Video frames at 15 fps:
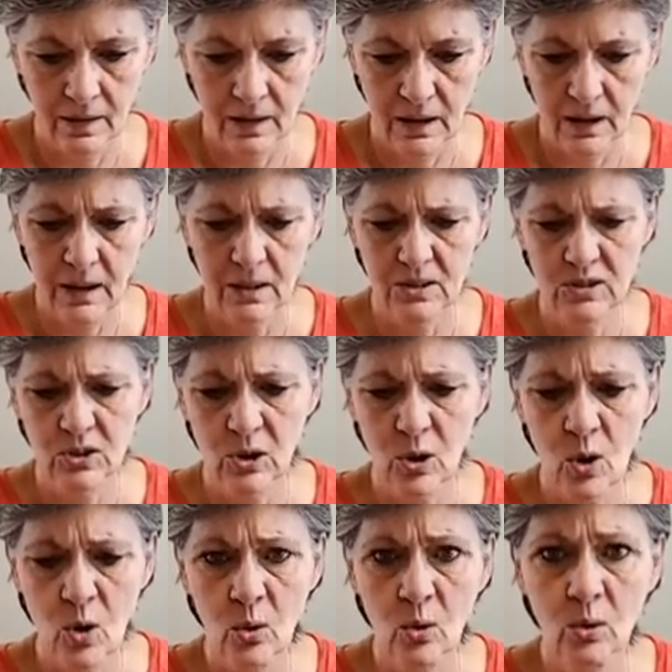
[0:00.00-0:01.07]
It is
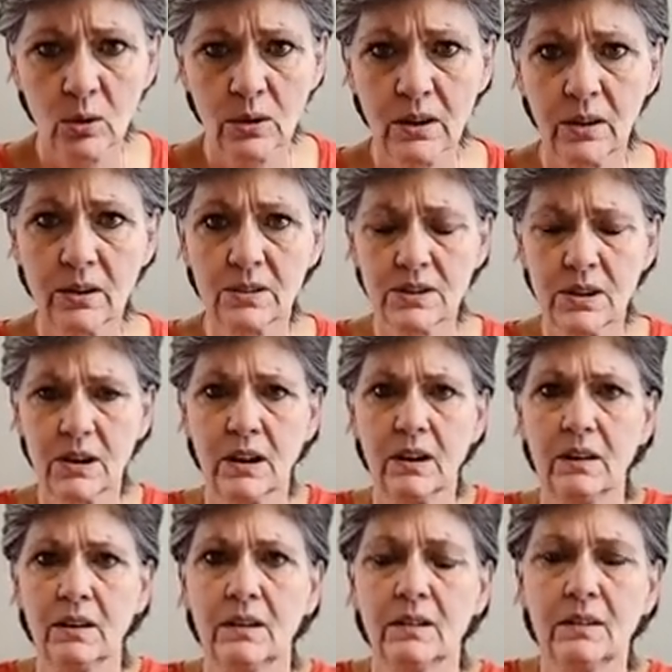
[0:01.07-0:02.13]
cold here
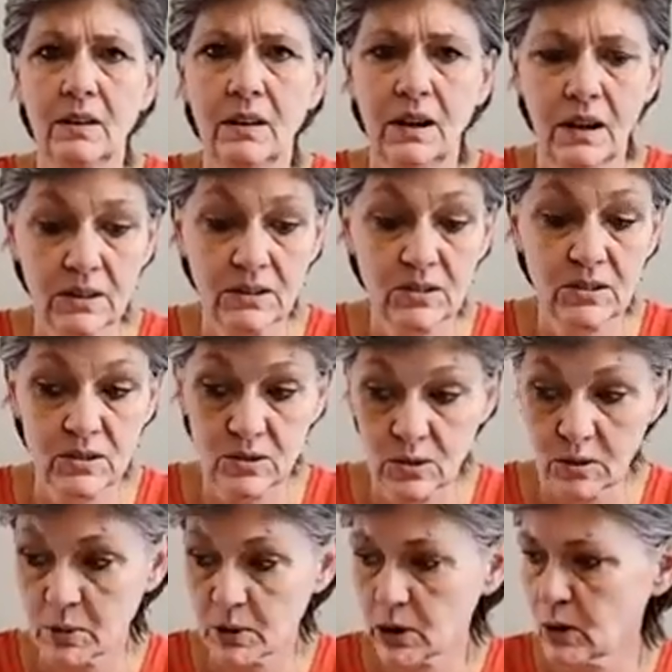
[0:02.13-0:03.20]
today. It's
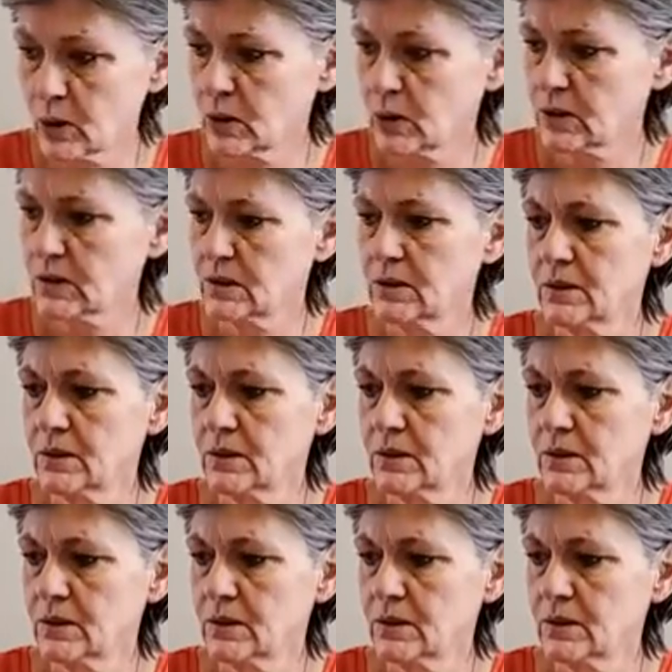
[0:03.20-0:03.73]
super cold.